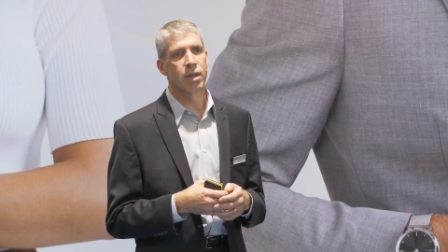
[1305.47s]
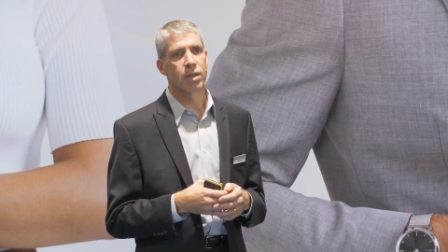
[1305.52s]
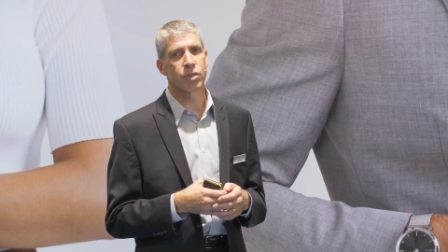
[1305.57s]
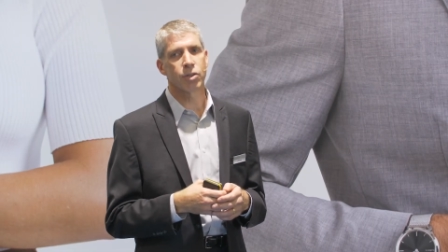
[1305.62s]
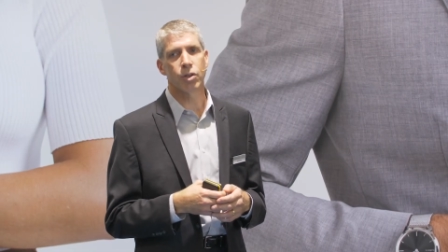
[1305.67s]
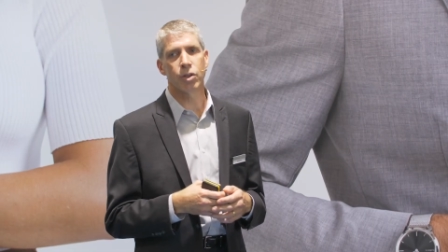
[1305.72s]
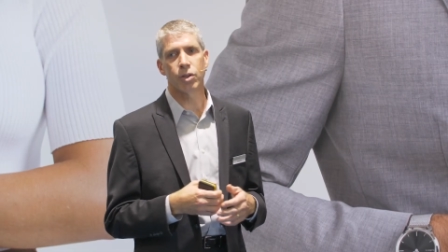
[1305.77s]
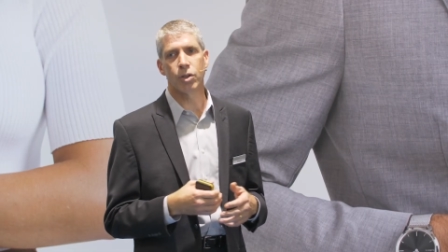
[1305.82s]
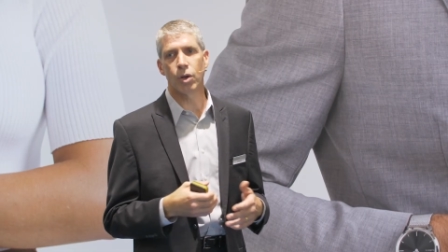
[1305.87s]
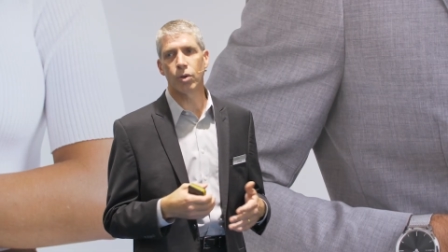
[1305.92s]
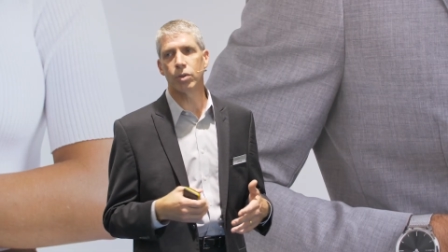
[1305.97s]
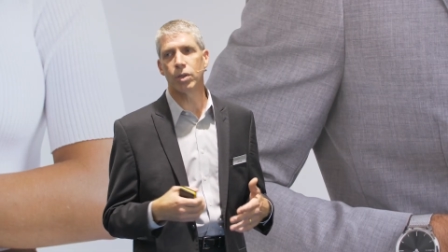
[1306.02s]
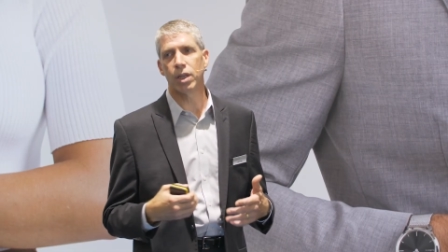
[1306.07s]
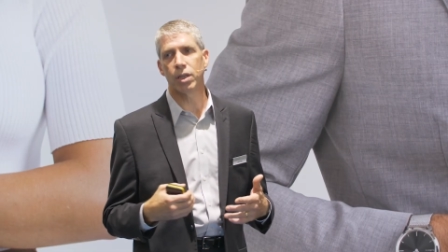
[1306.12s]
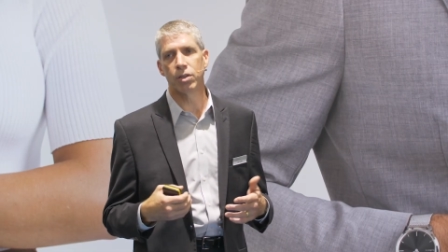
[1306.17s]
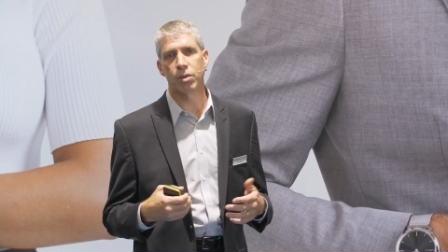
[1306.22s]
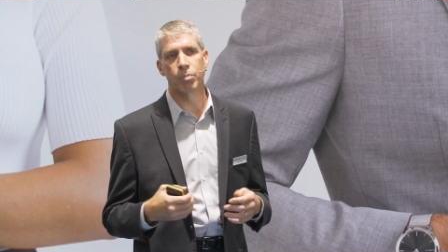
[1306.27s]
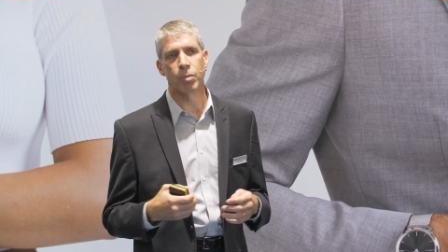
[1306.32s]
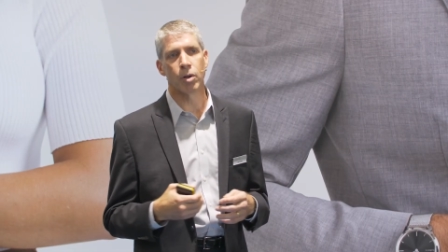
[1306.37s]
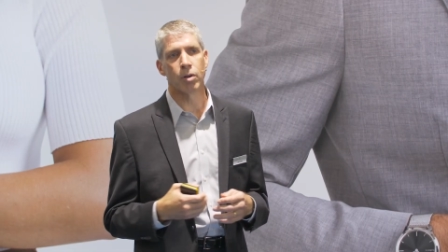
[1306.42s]
so you don't
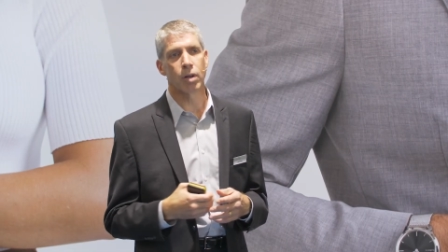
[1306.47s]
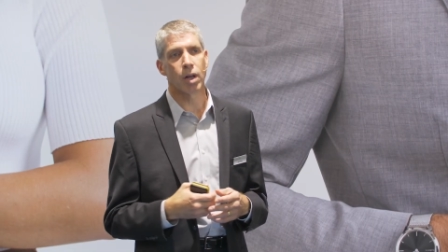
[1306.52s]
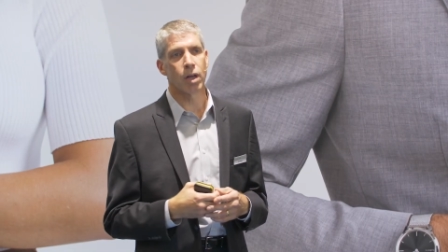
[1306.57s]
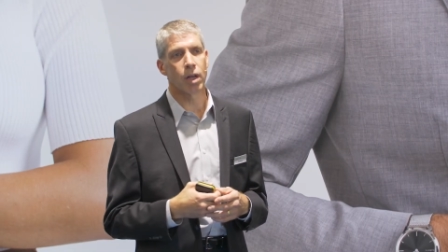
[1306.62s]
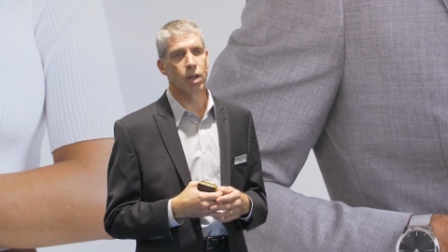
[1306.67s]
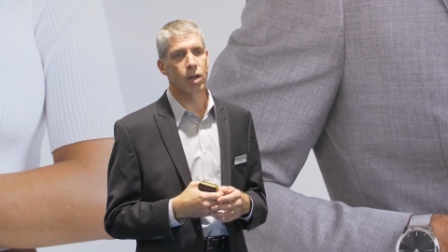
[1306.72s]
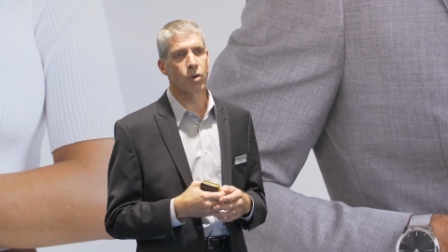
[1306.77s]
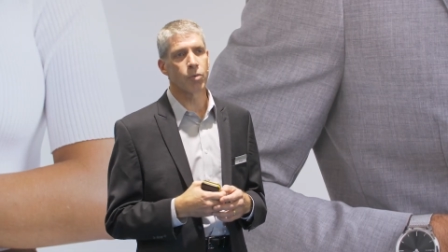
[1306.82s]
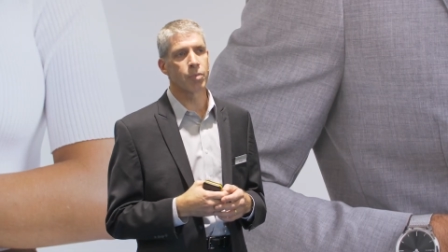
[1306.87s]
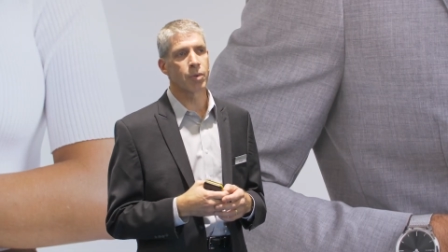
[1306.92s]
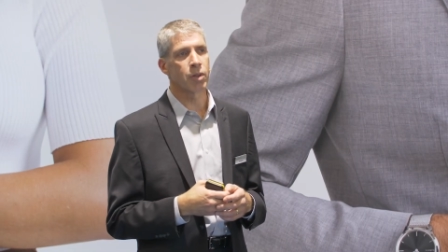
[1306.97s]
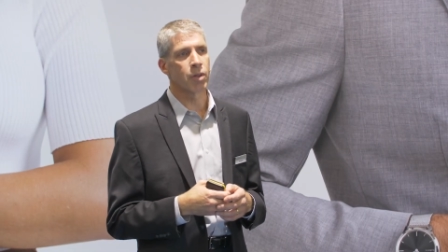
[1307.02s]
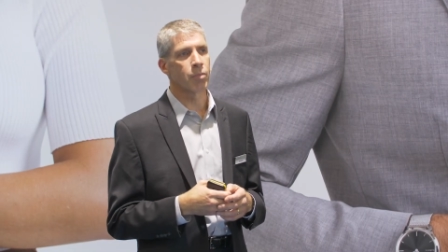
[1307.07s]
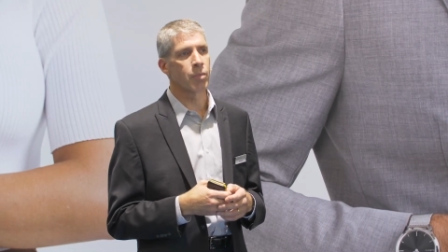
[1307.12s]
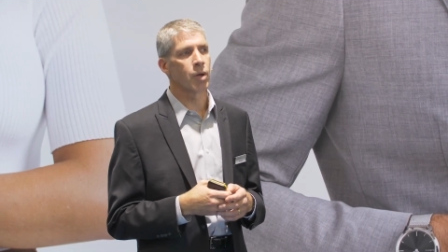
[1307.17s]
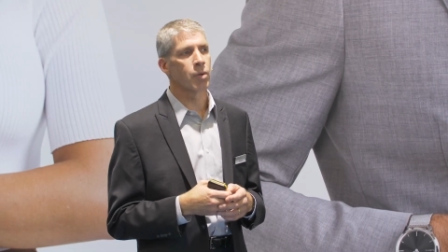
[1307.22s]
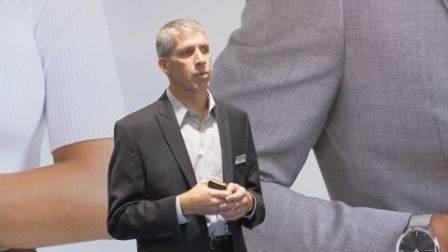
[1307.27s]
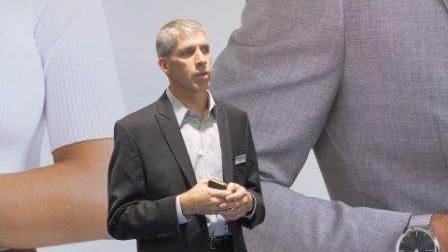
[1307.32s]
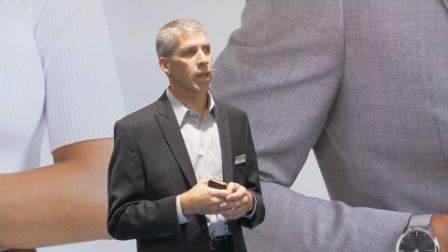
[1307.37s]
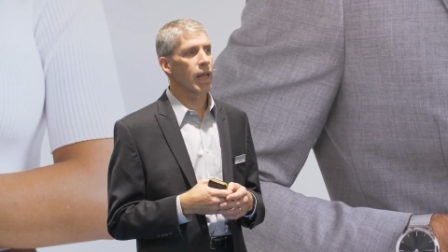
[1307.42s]
need to mo uh, open the
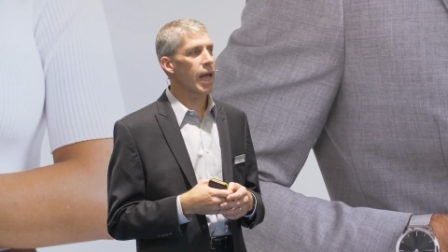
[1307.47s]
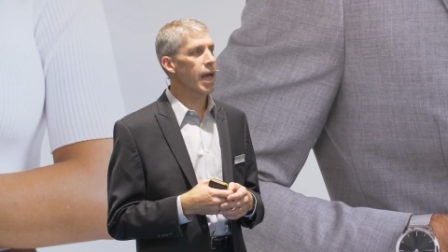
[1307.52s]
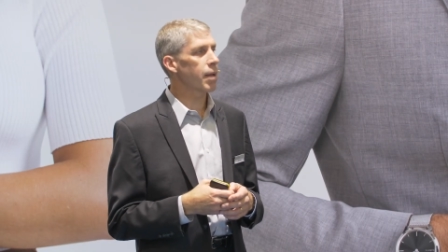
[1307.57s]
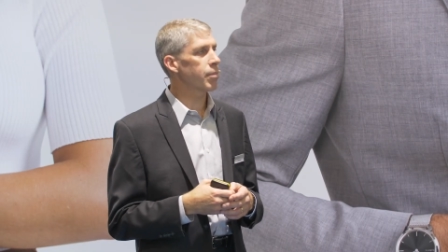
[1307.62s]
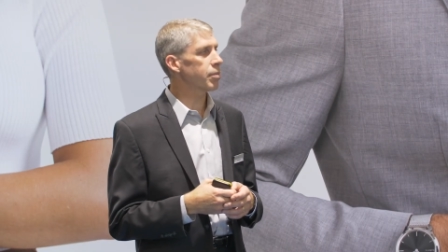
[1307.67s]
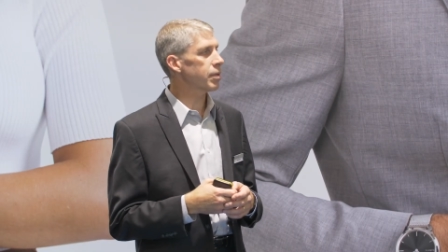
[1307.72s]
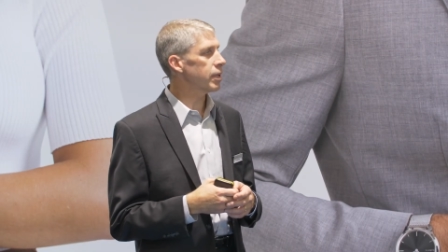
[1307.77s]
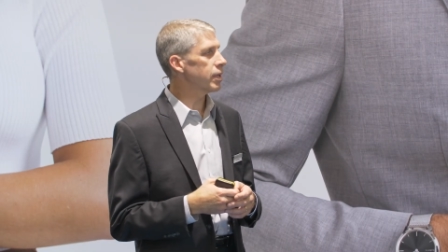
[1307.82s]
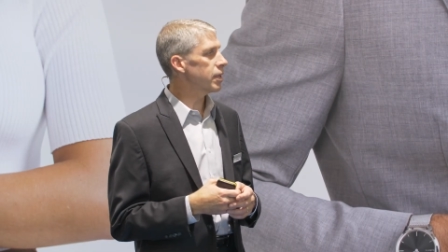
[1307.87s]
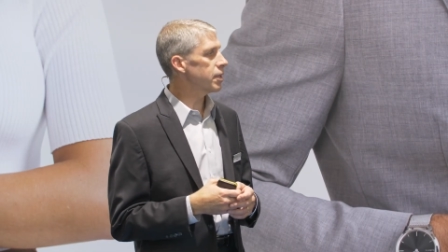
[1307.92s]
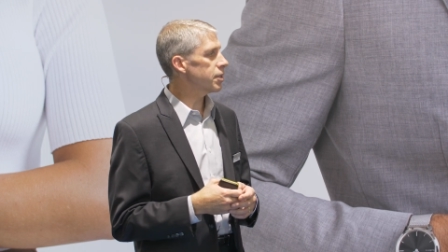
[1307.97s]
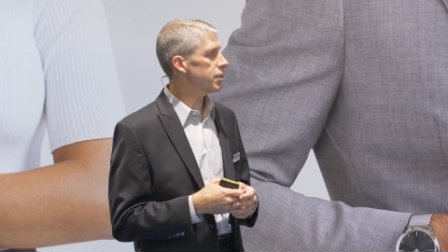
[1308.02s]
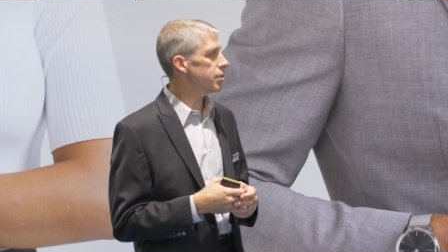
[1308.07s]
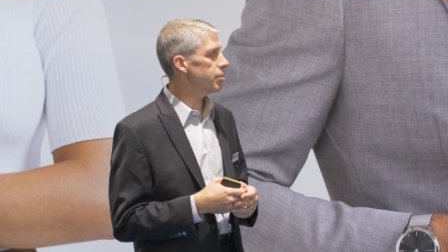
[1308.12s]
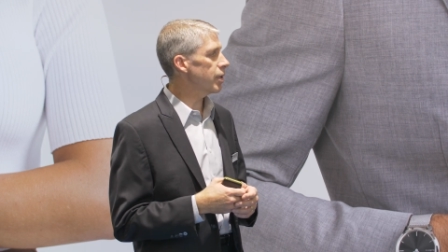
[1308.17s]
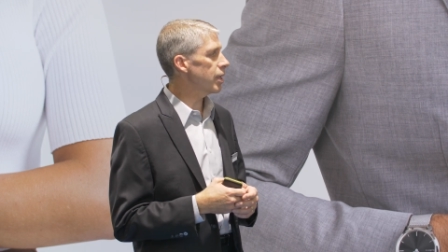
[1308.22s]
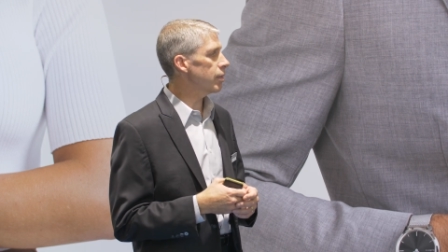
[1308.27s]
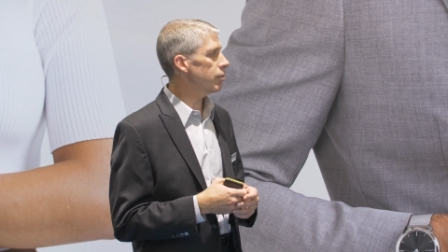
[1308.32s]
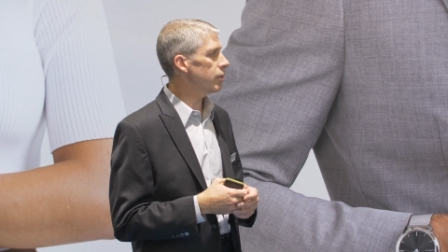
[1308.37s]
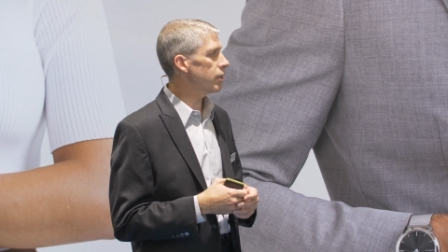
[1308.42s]
mobile app to
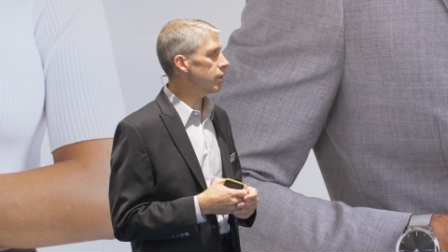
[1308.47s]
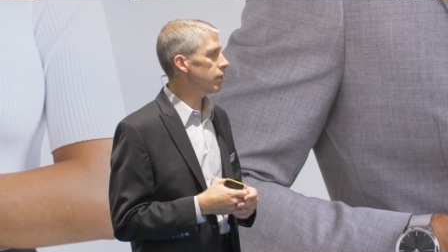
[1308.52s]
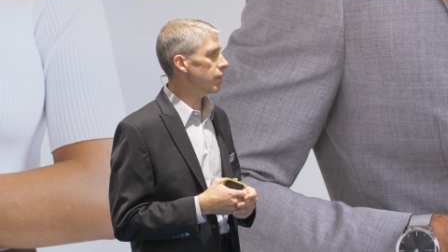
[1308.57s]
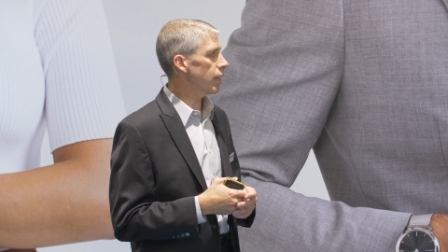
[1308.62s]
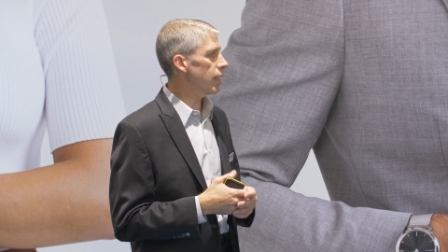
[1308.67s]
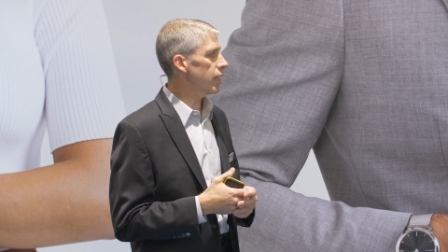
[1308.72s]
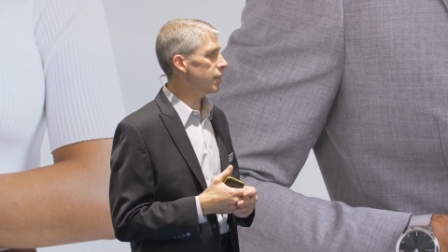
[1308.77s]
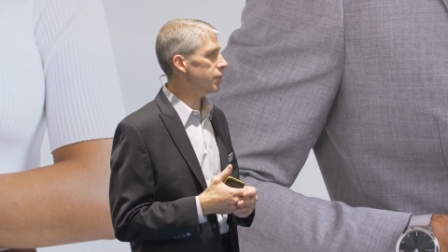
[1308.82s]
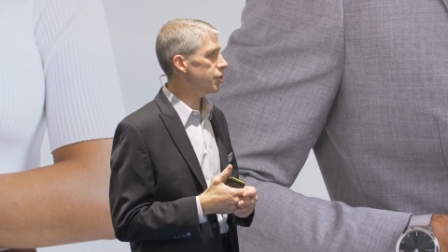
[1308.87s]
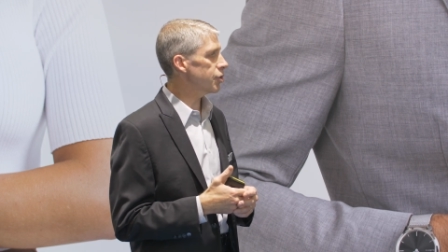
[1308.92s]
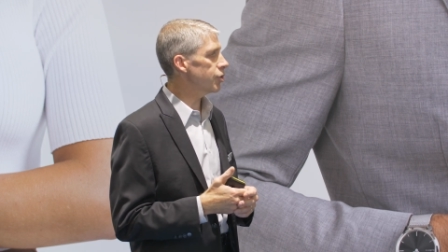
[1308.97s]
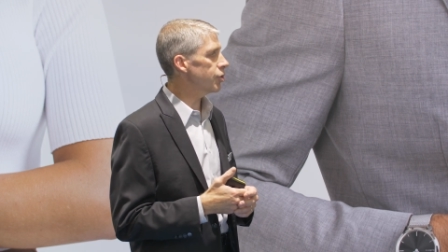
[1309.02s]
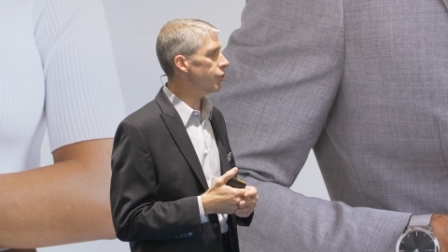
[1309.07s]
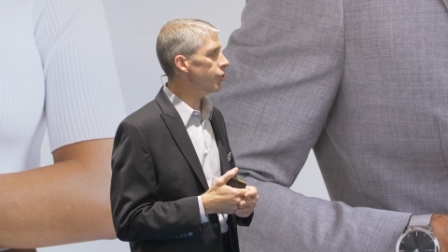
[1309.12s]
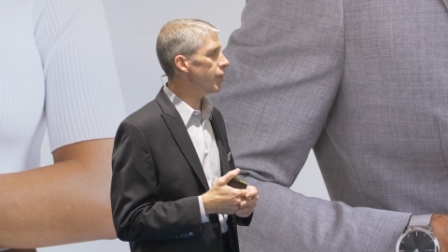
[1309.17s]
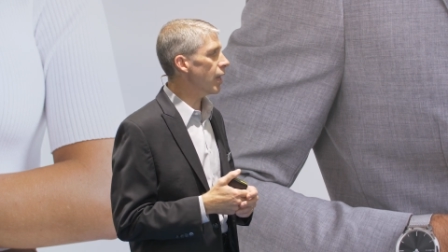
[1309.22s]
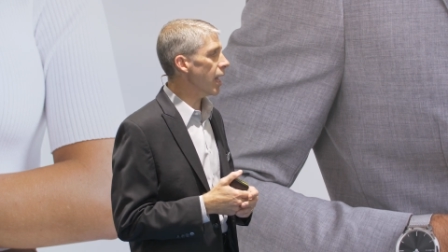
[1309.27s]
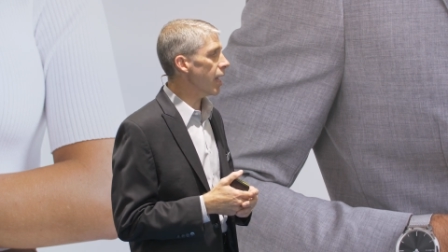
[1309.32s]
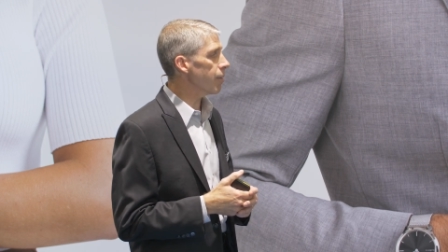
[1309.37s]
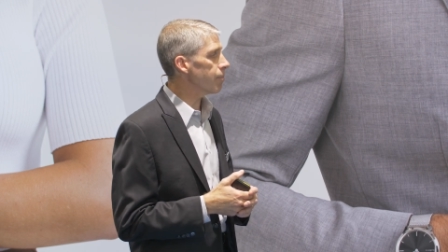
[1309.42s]
be able uh, to
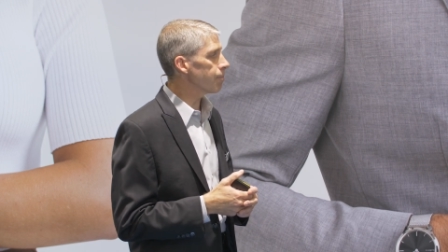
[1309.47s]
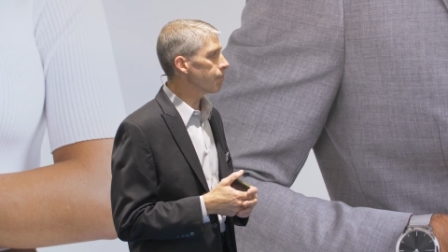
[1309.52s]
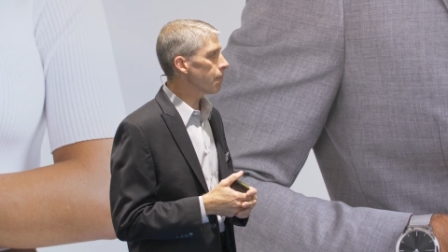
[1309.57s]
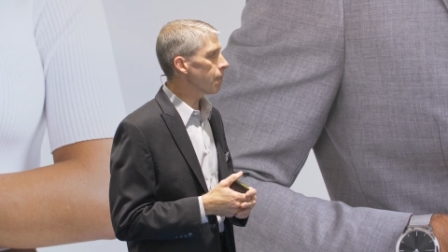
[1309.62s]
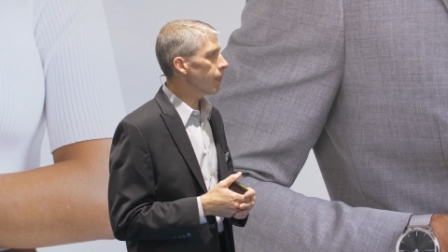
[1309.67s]
do that.